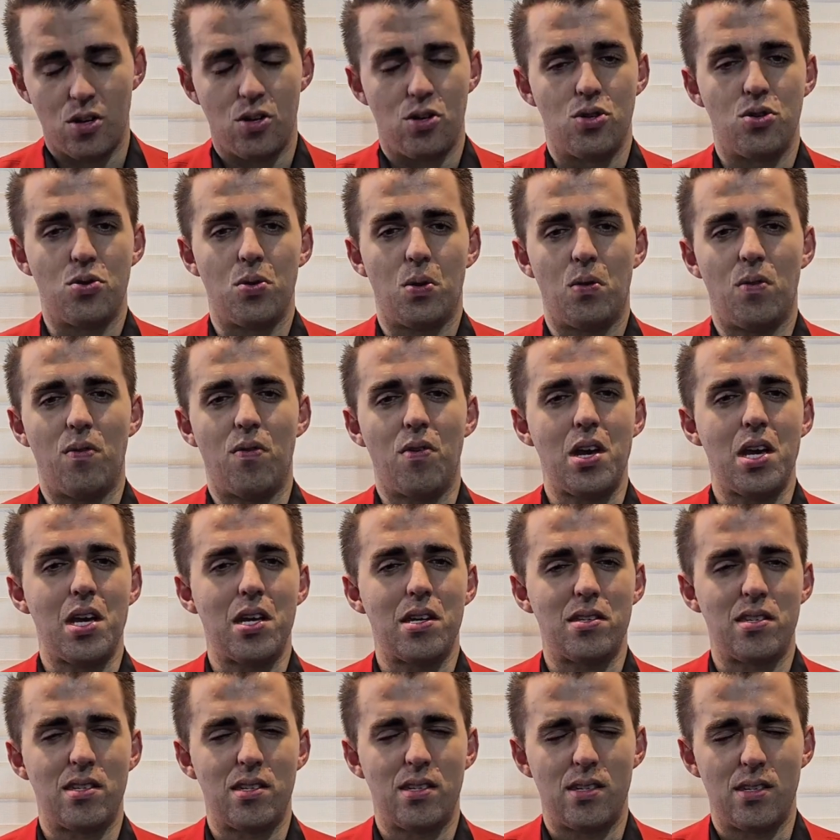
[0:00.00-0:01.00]
Jewelry
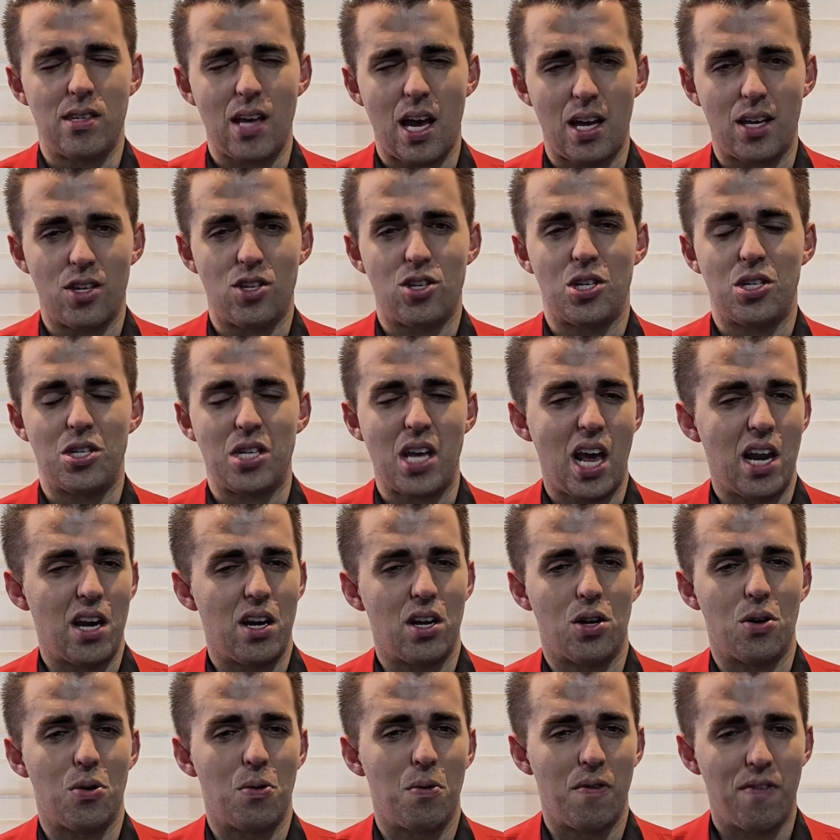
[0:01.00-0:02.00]
is such a
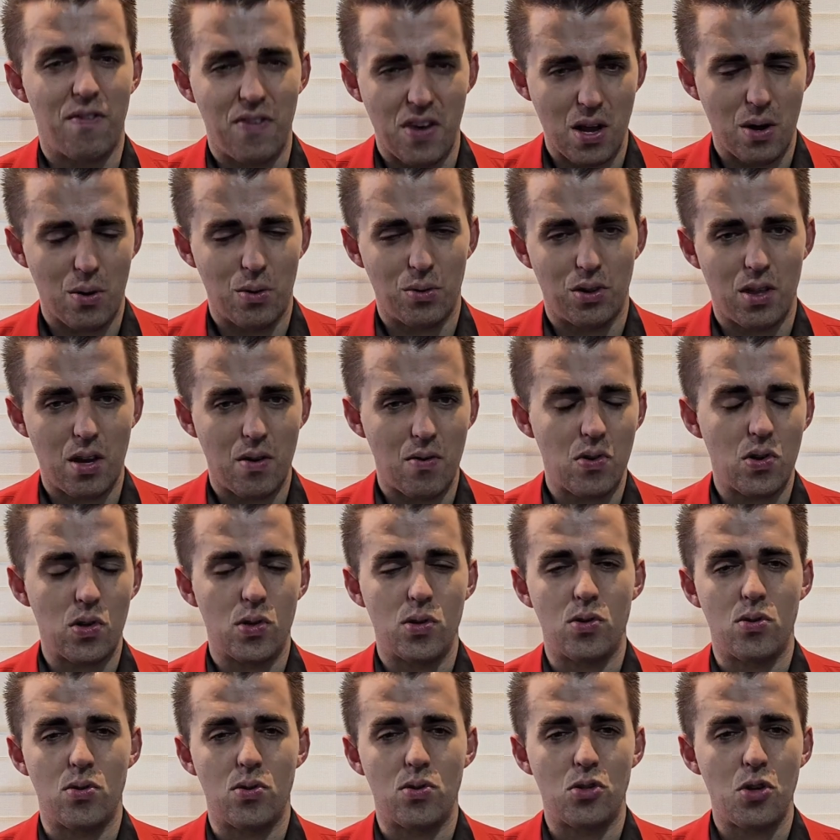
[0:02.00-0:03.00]
technical field. There
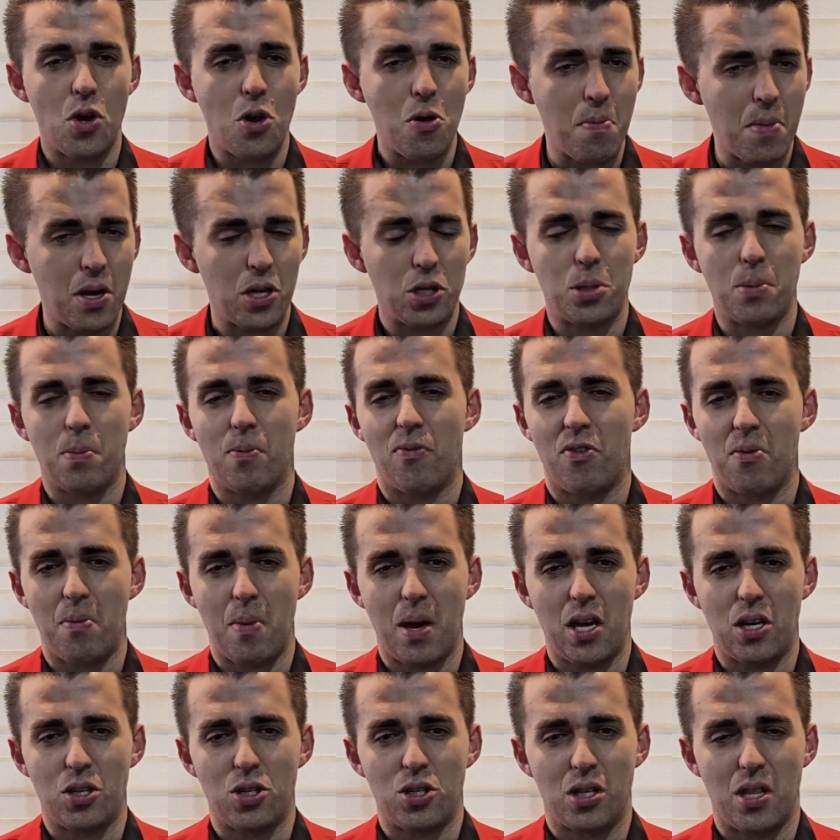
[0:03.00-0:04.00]
is so much
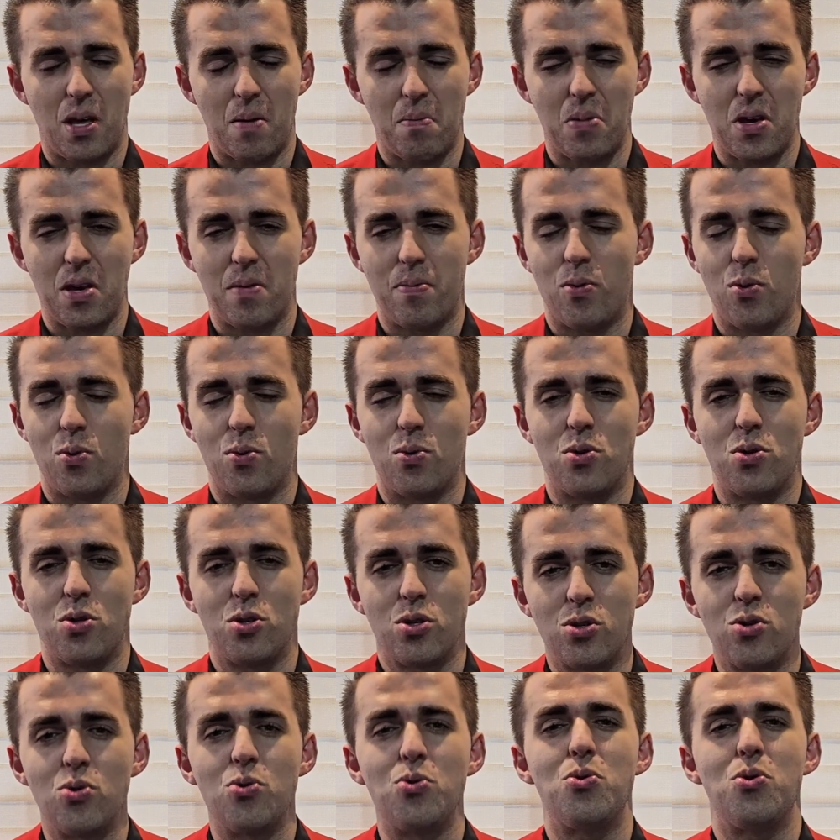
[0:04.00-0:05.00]
information that people
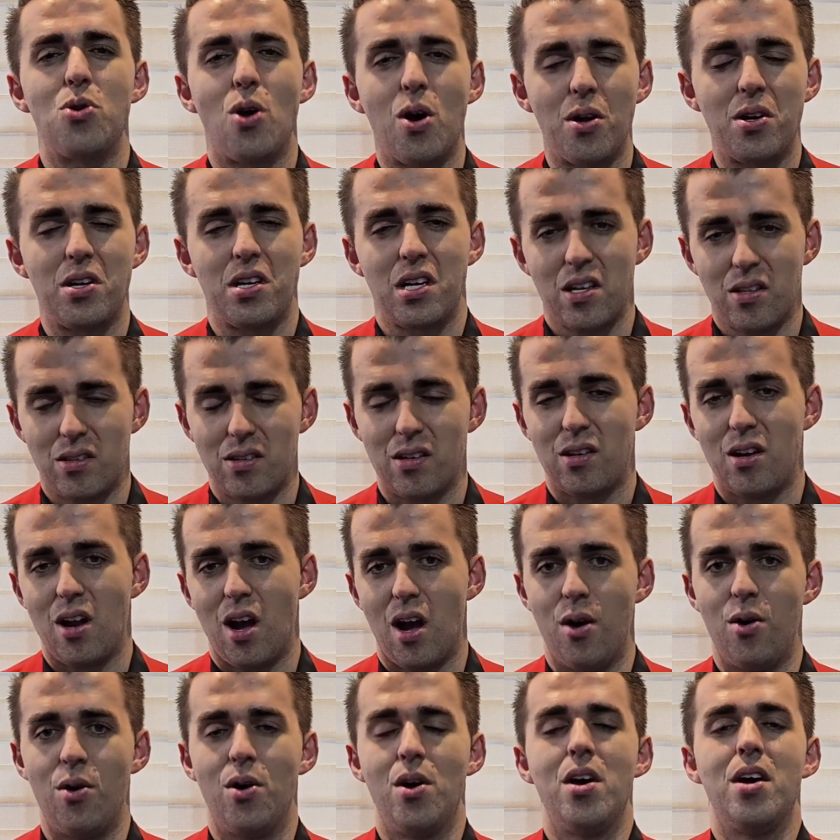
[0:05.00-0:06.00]
do not need to
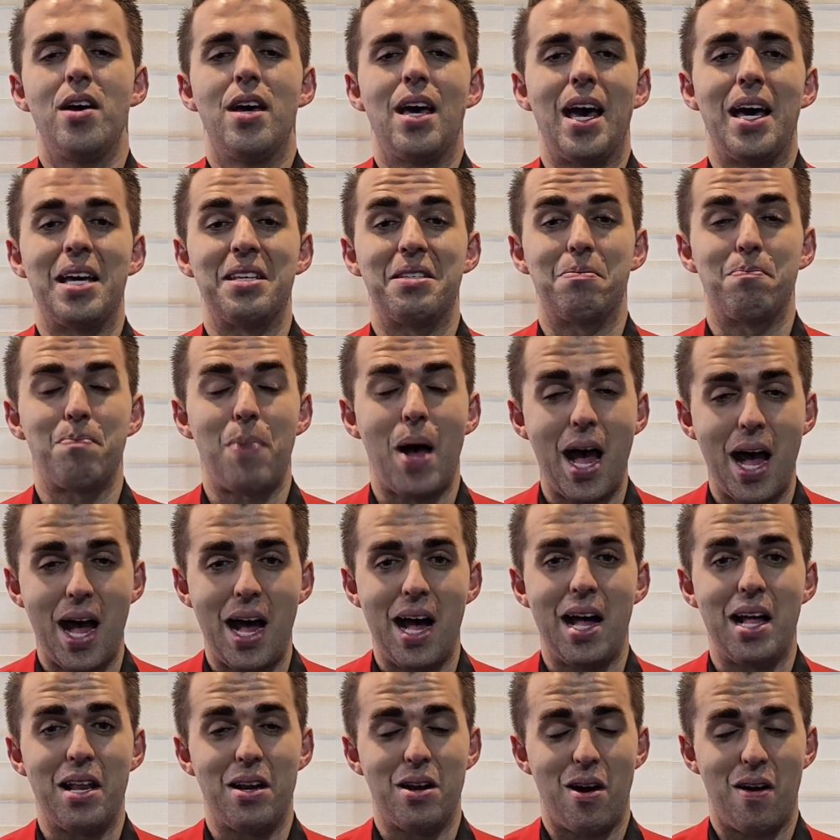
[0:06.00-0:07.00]
know as
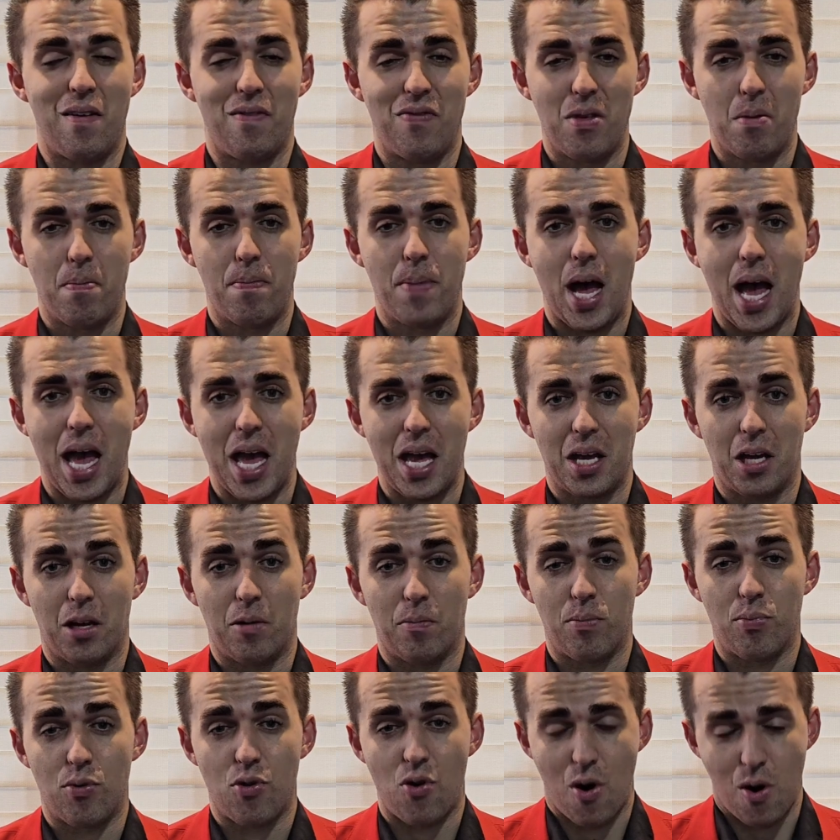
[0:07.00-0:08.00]
part of the
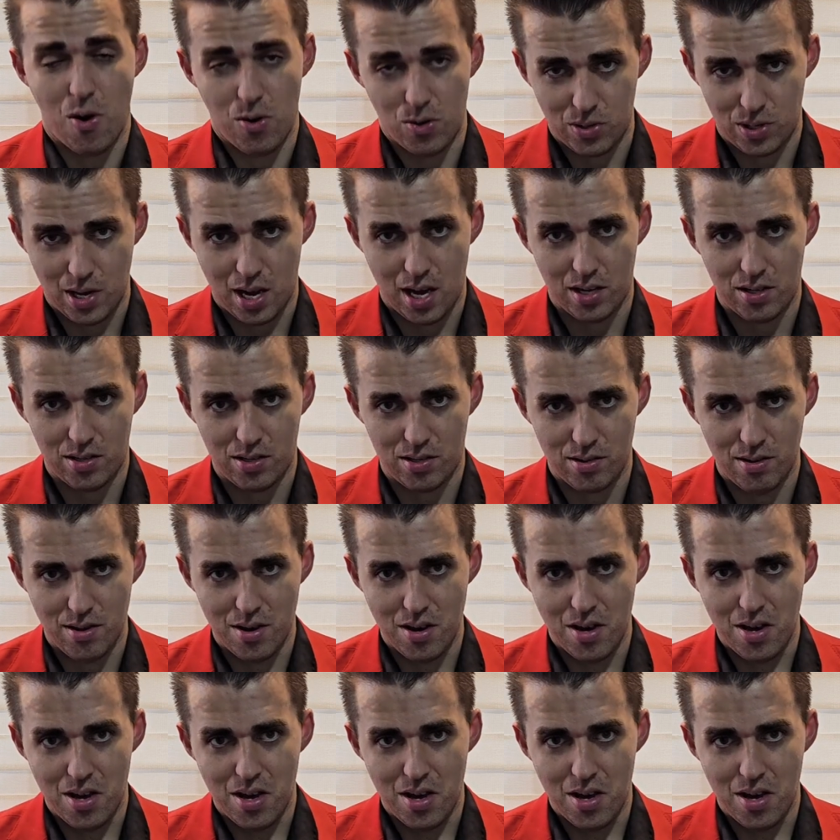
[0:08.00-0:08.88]
buying process.